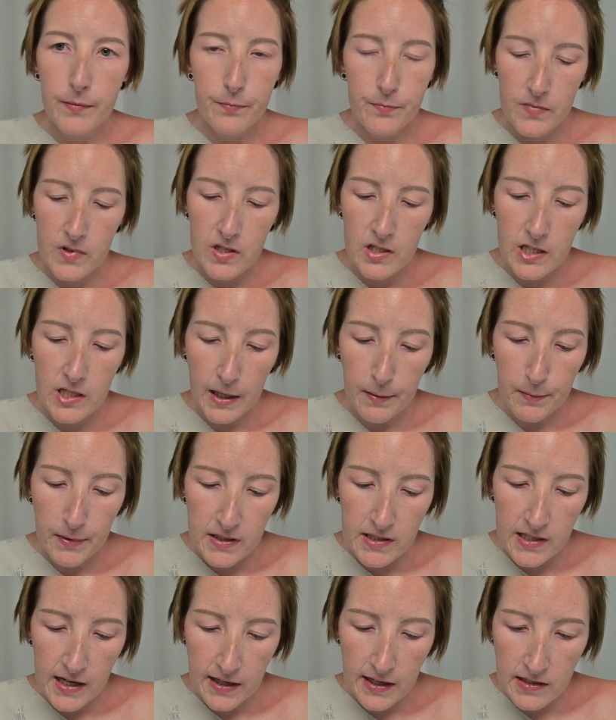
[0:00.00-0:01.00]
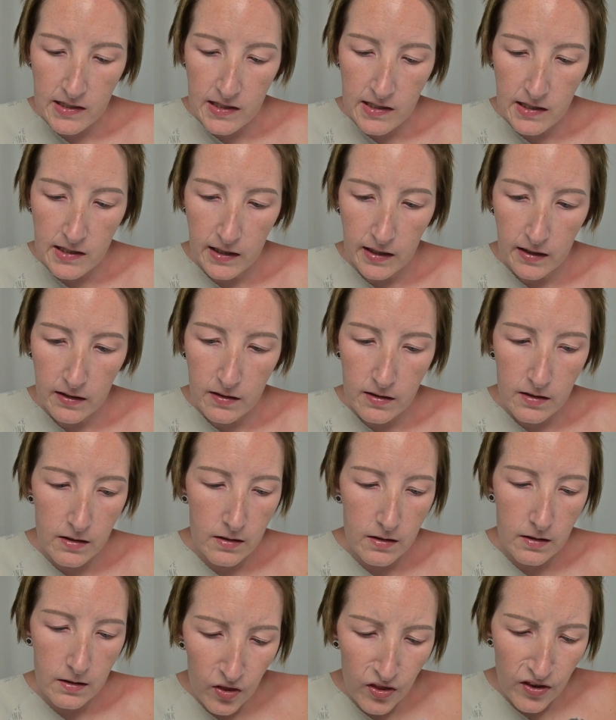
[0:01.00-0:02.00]
Same exact scent.
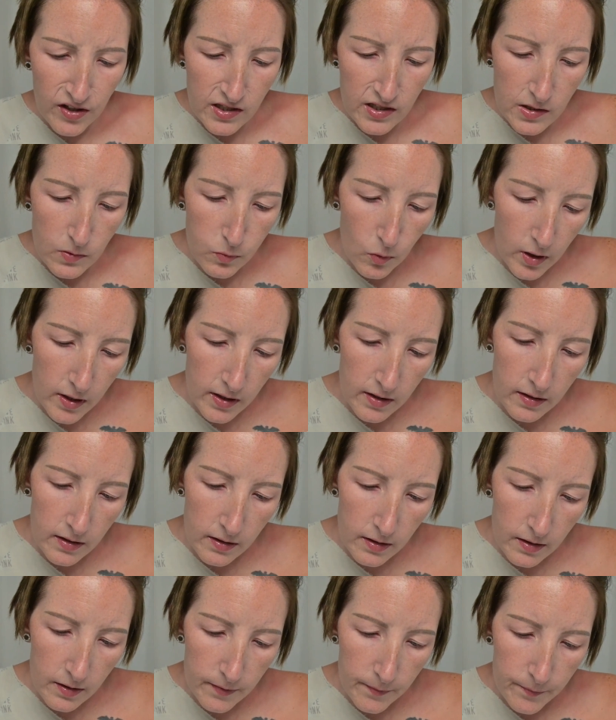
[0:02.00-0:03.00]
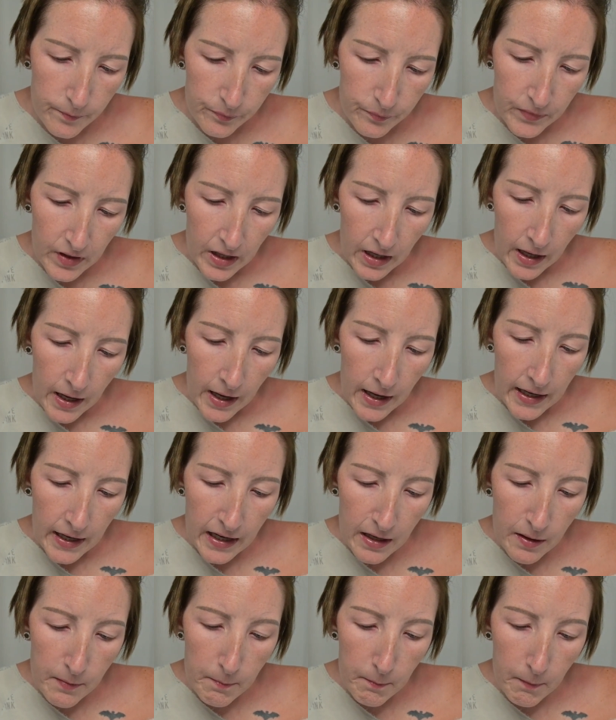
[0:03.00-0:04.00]
This one,
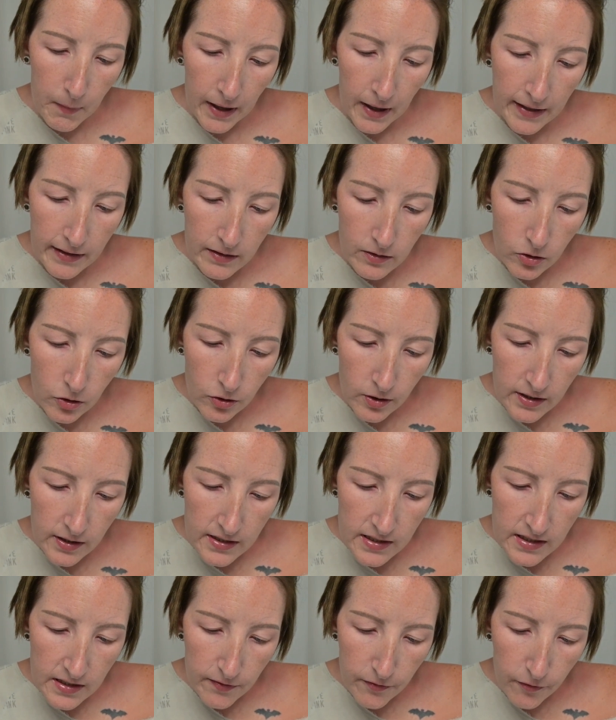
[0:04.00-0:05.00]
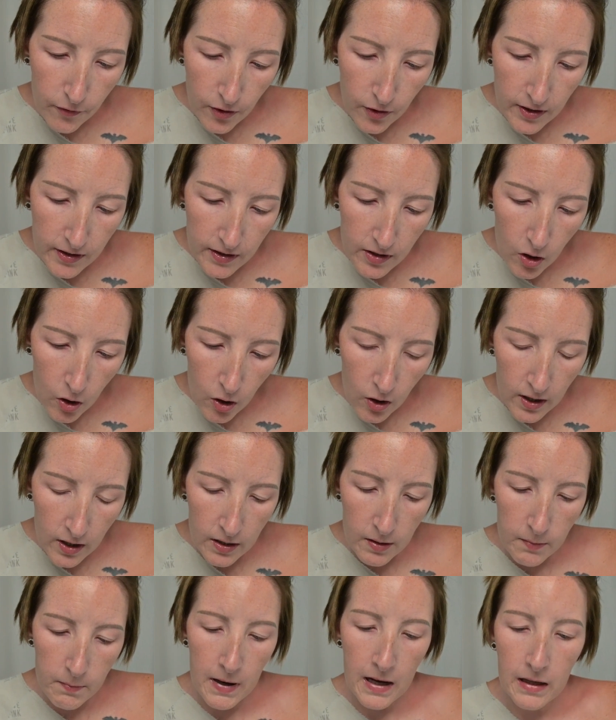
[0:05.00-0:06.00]
it might look different
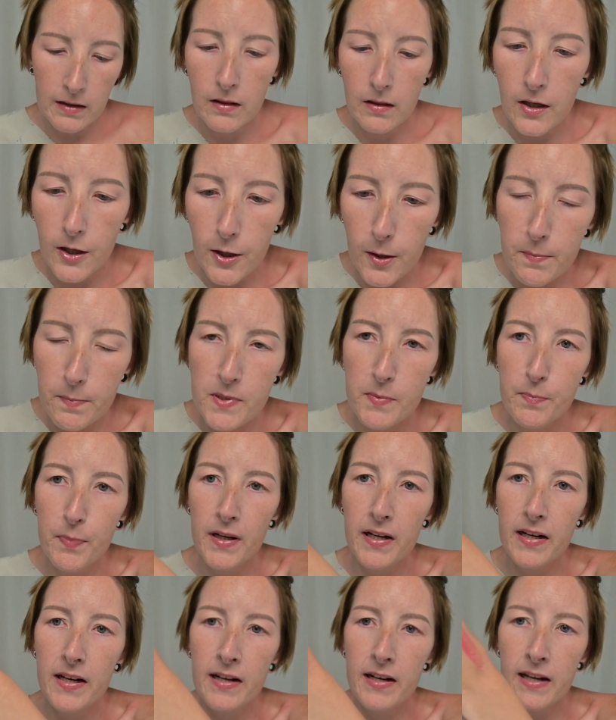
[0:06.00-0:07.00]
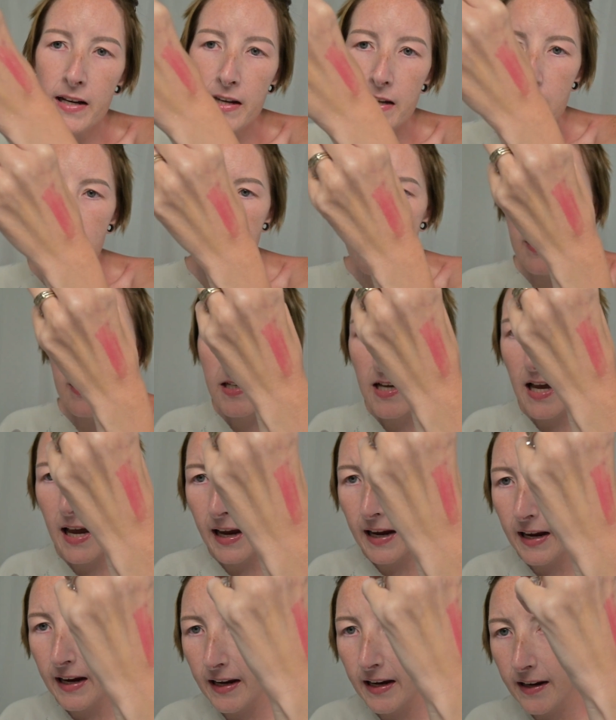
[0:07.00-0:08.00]
on my lips, but it is
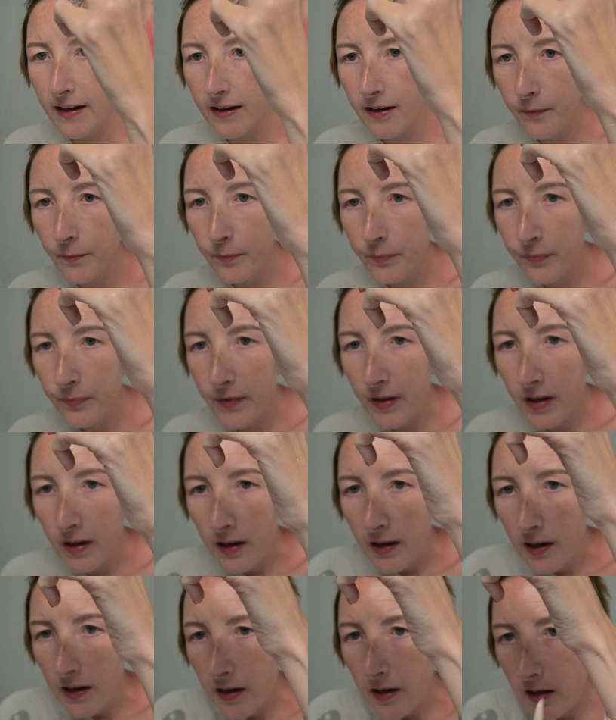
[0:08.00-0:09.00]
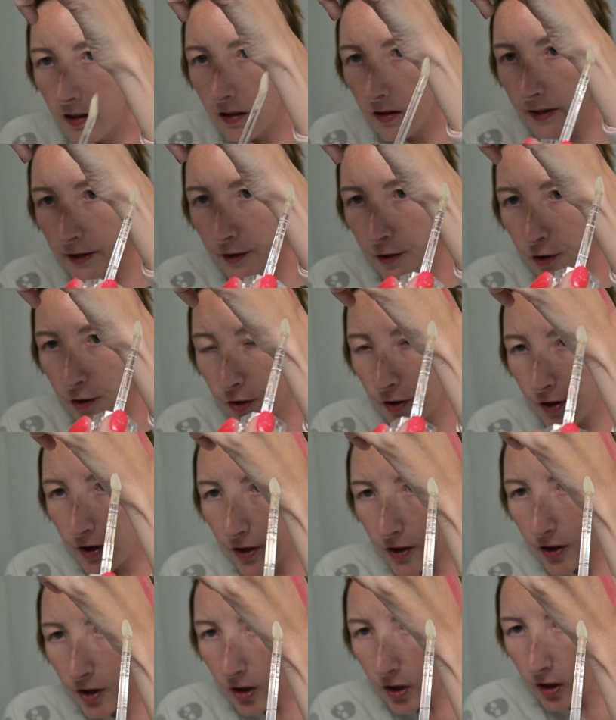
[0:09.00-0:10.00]
a clear
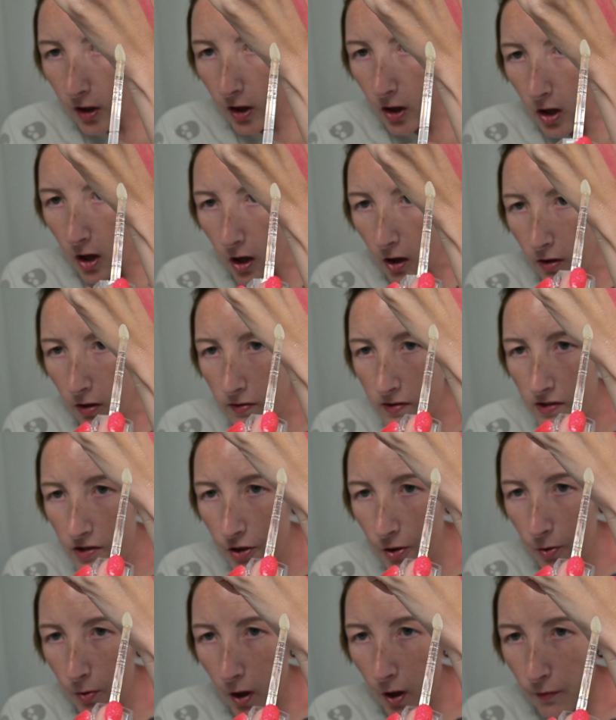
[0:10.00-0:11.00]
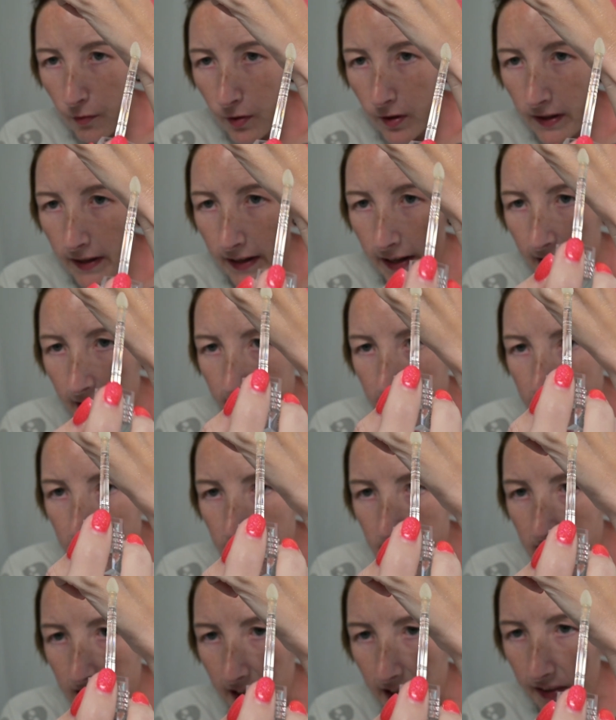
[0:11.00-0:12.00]
gloss. You all really can't
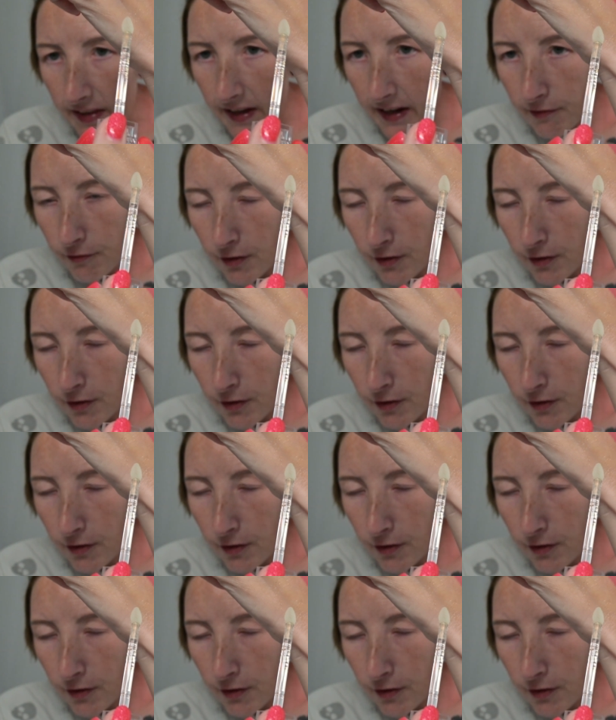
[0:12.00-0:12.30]
see that